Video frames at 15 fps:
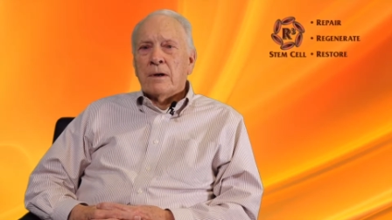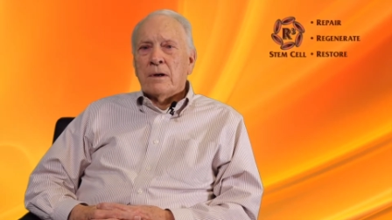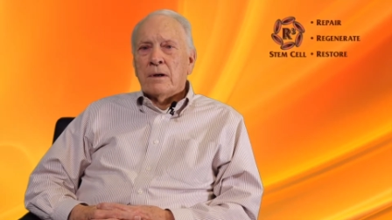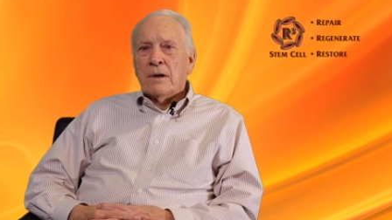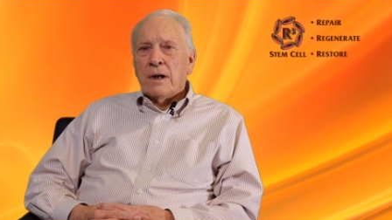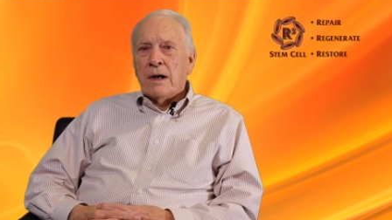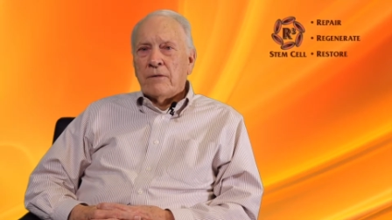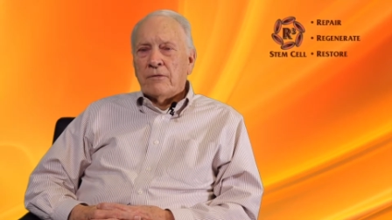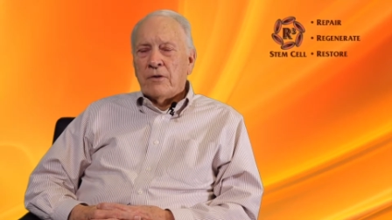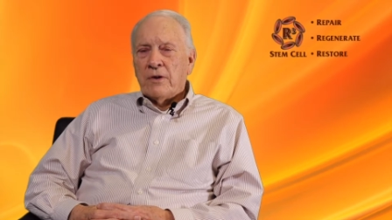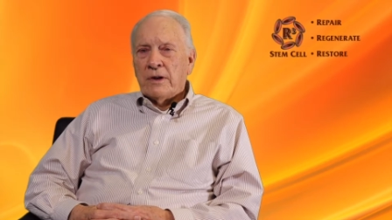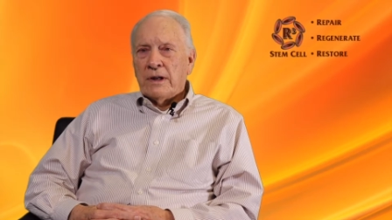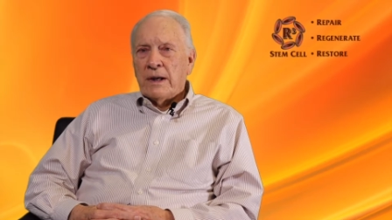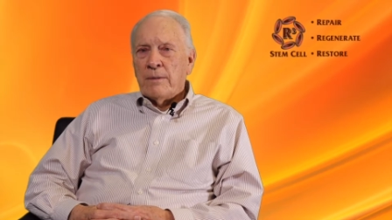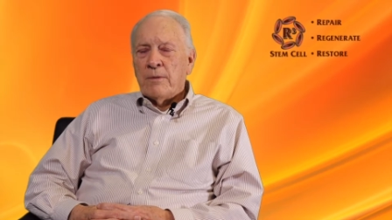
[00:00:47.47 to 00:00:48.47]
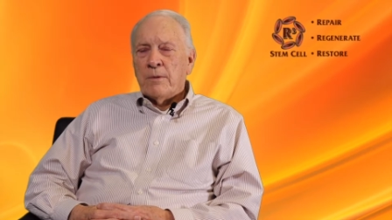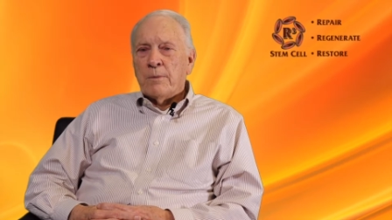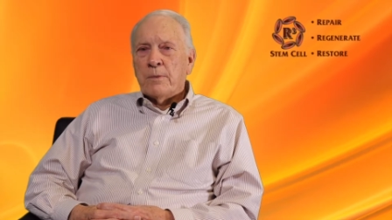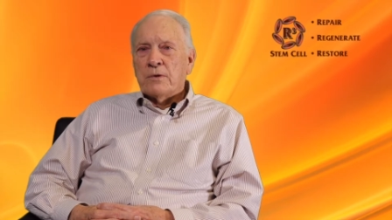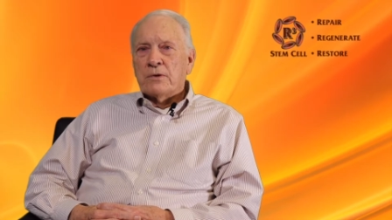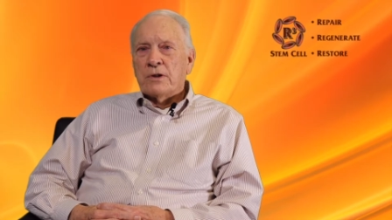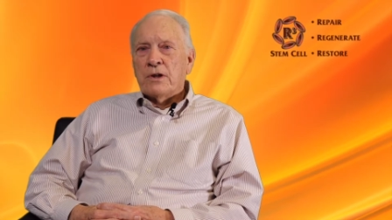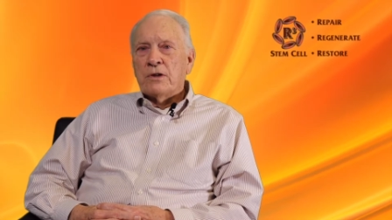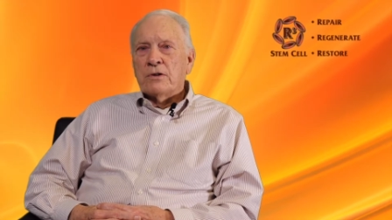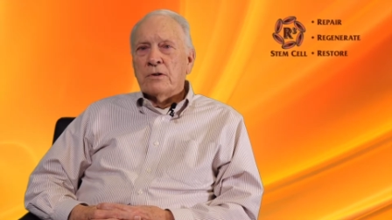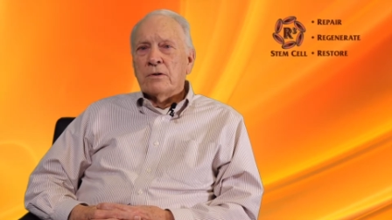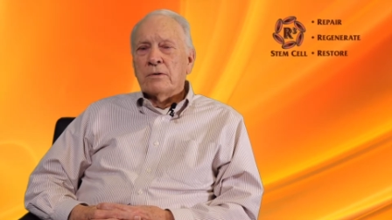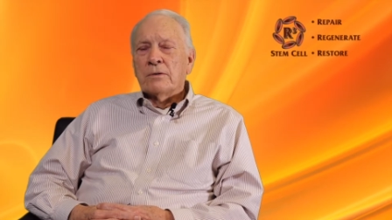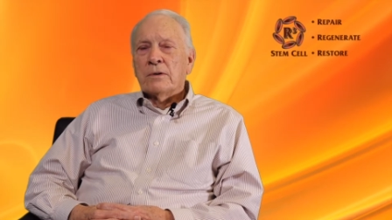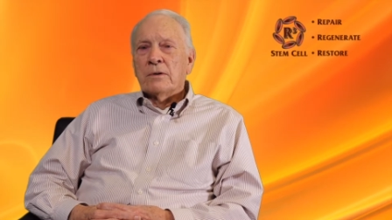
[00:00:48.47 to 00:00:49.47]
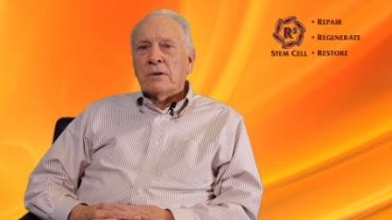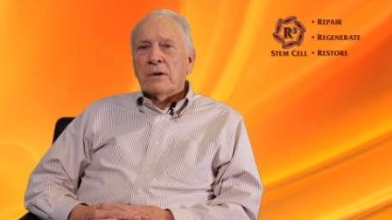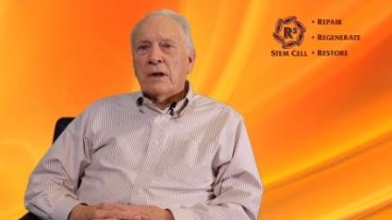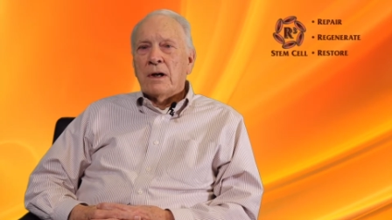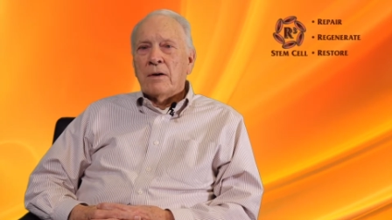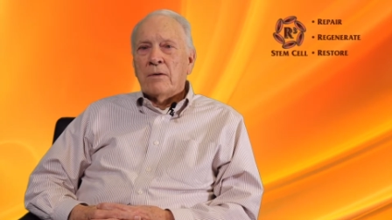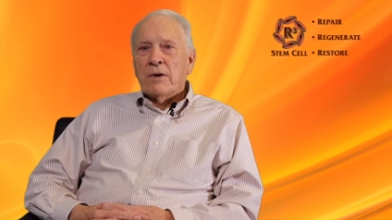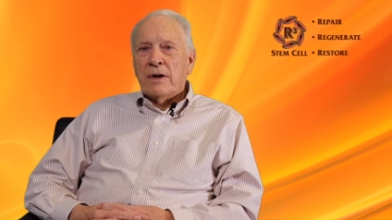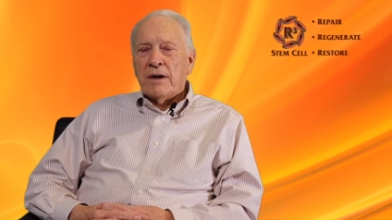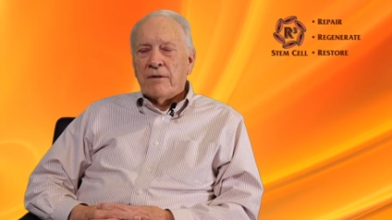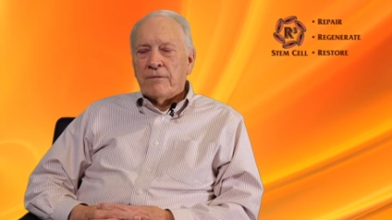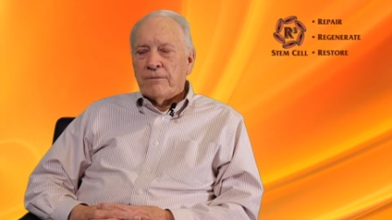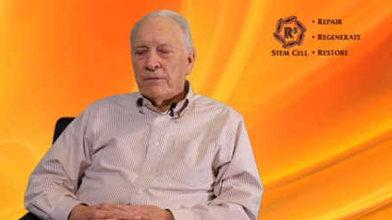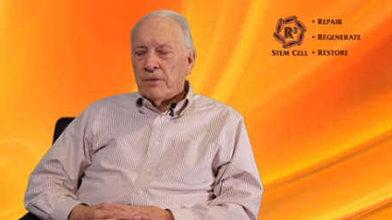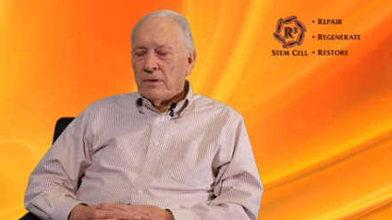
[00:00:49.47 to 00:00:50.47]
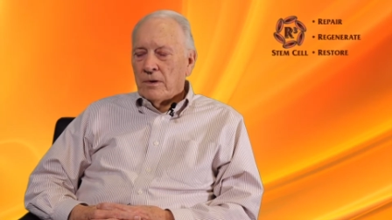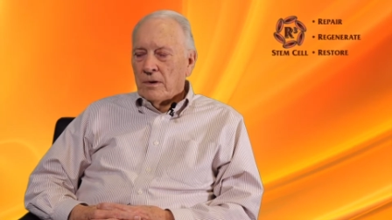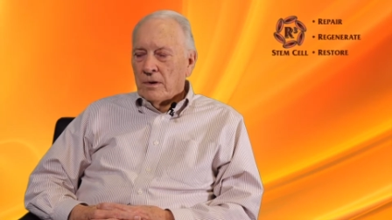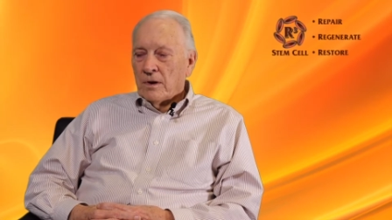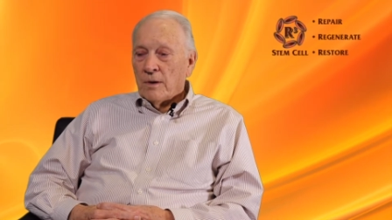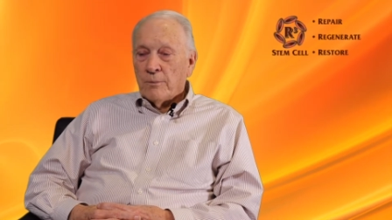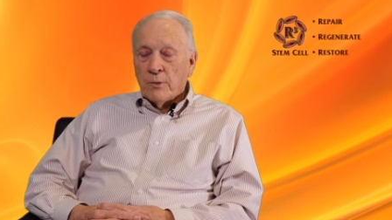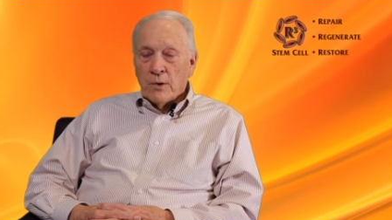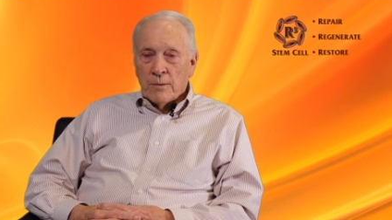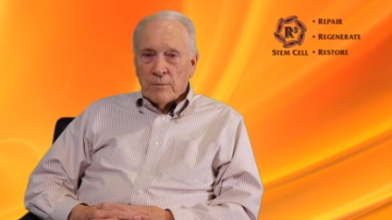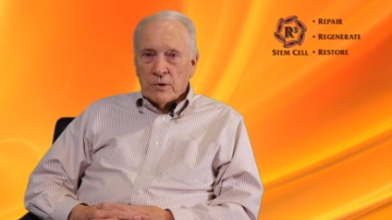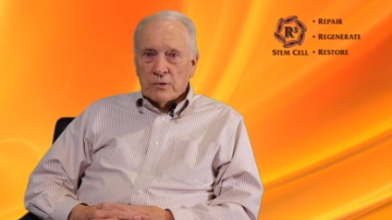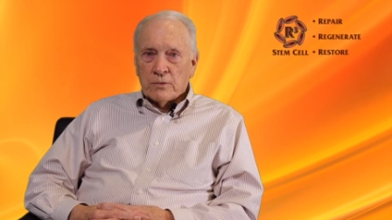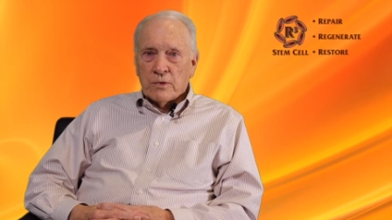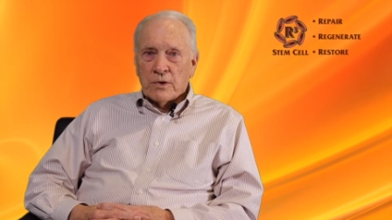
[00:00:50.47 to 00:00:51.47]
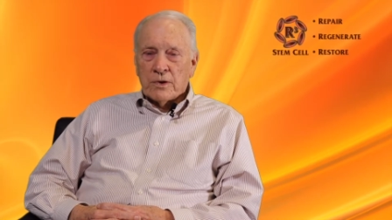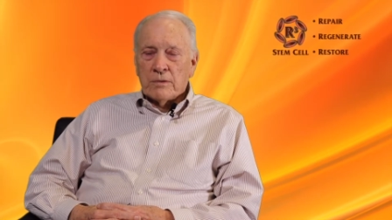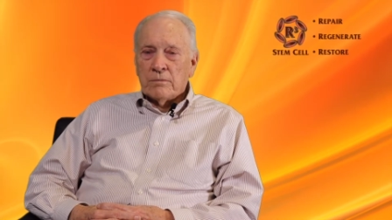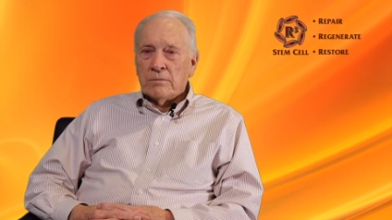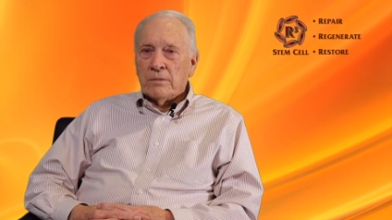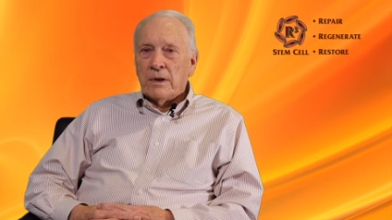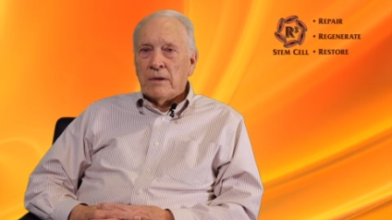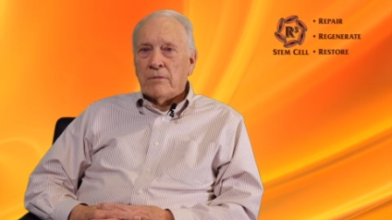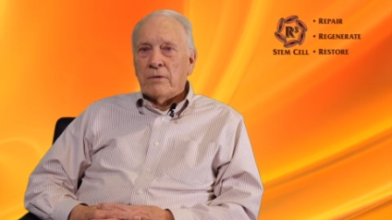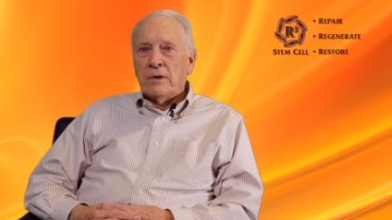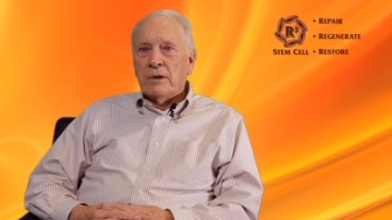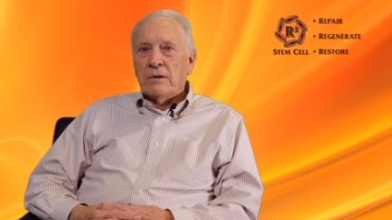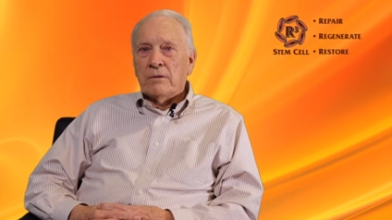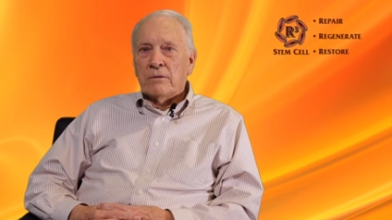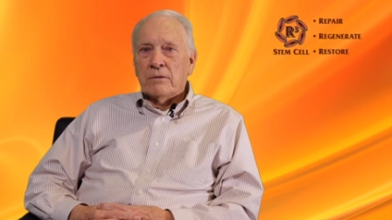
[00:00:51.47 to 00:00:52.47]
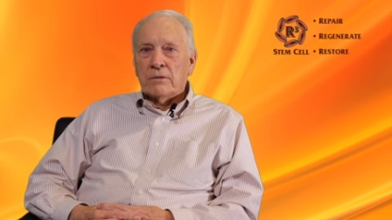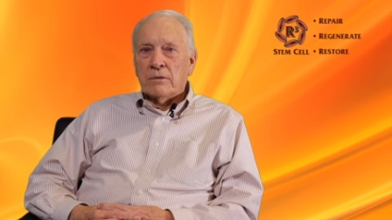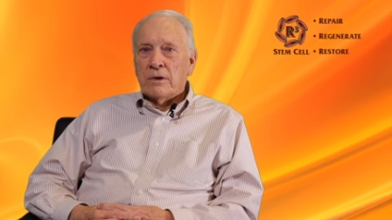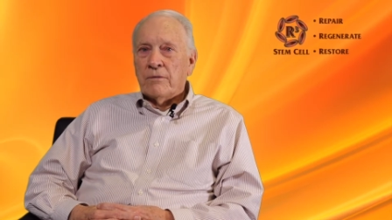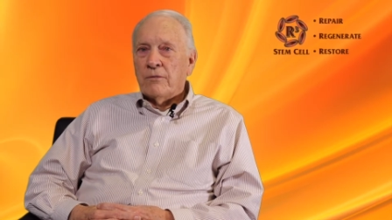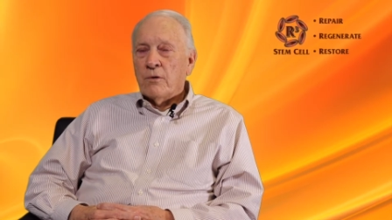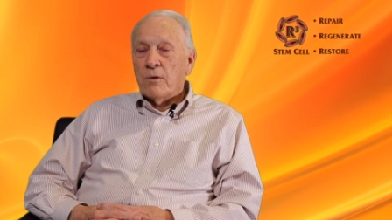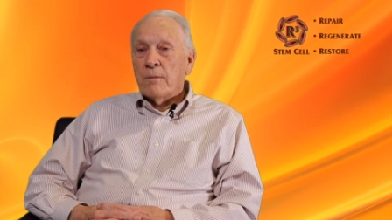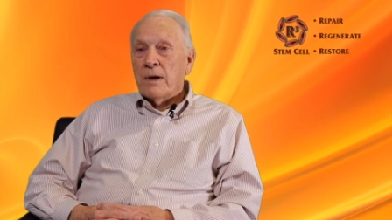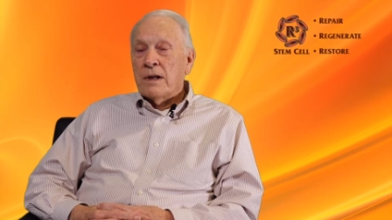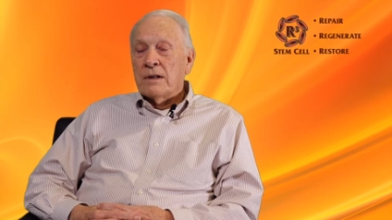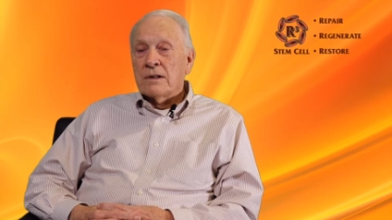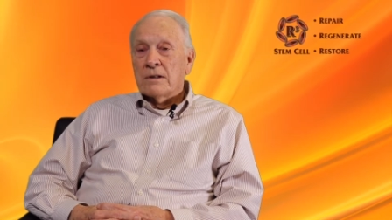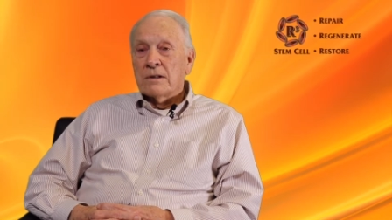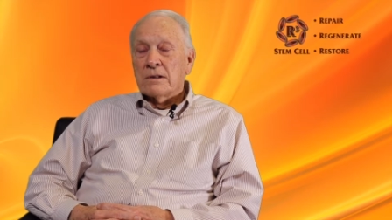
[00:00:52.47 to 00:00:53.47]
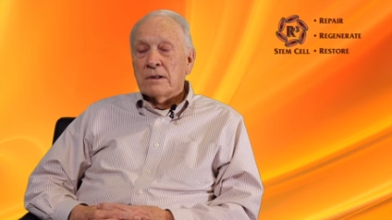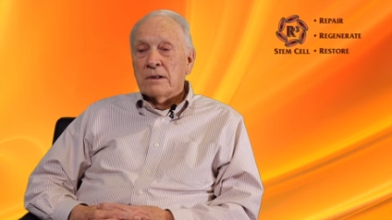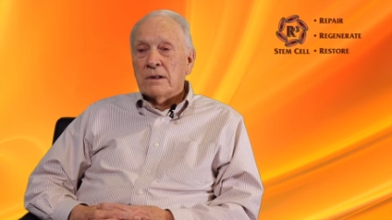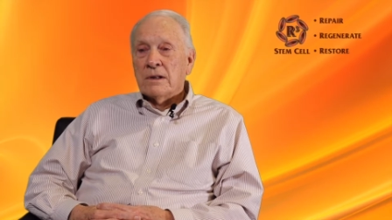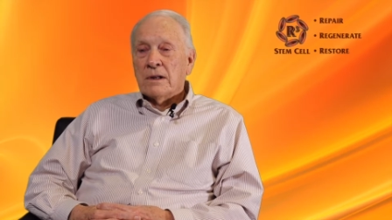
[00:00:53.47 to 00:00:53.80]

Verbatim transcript: Uh, after they gave me the procedure, I would have appointments with them every three or four months.